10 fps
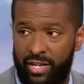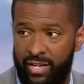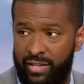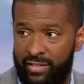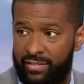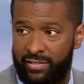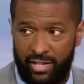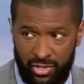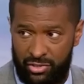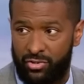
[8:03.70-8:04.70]
is
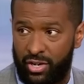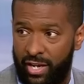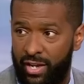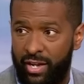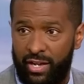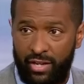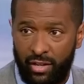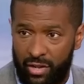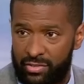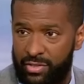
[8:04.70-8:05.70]
history. He
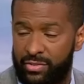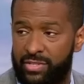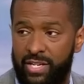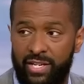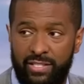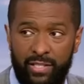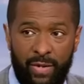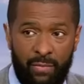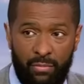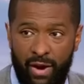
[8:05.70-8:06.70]
lost those things. He's
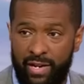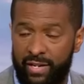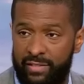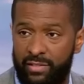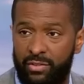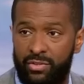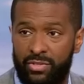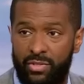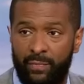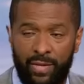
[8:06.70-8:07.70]
being branded as a loser.